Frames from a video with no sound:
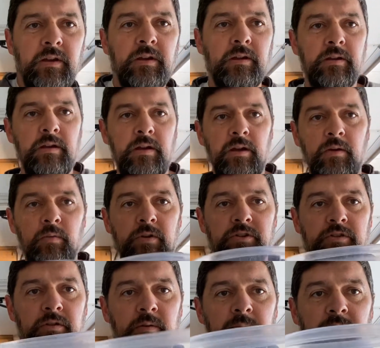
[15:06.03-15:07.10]
Now, what to
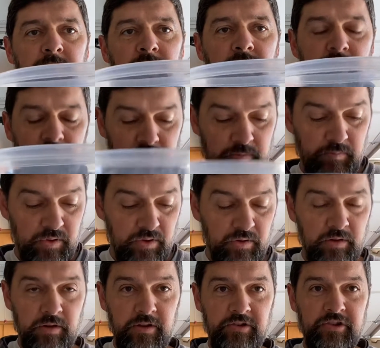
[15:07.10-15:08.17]
remember is the
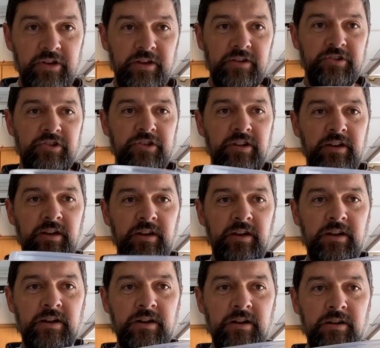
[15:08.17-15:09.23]
bowl is going to sit in
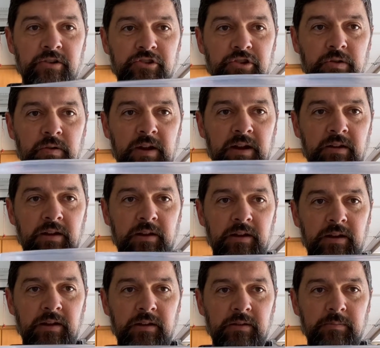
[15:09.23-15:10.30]
here
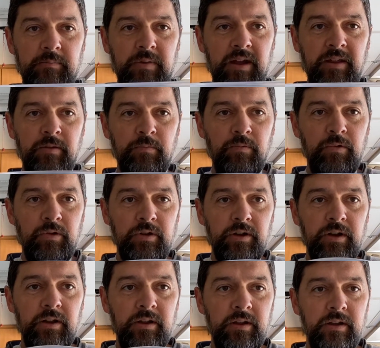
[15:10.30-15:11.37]
surrounded by the
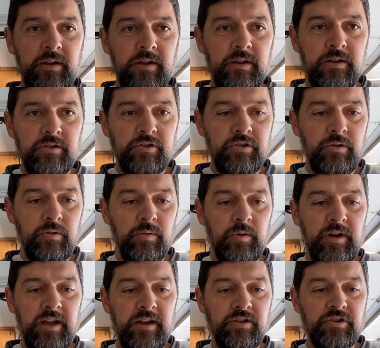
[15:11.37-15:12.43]
wood. So what
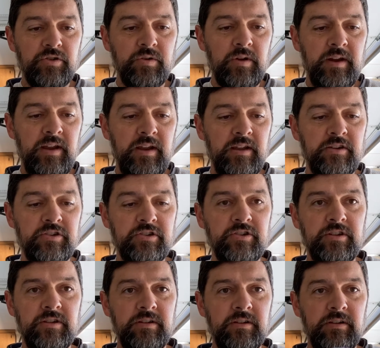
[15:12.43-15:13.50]
I
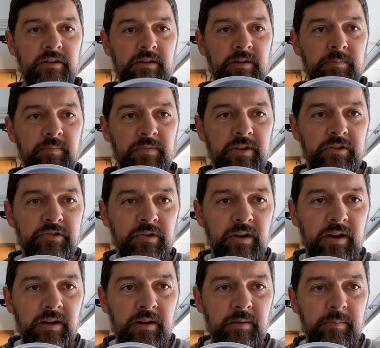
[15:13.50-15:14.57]
traced is
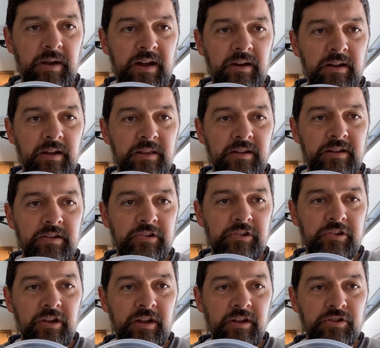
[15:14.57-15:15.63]
right at about on this
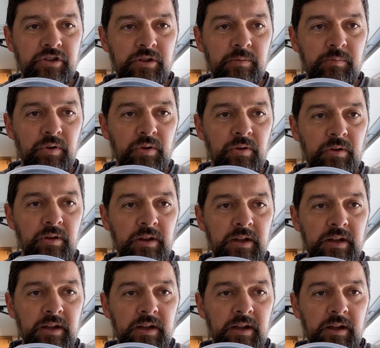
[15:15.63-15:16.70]
edge of the bowl.
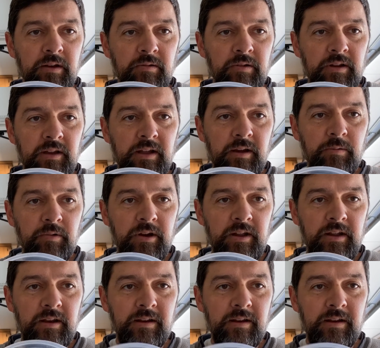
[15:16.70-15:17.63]
And really I want it,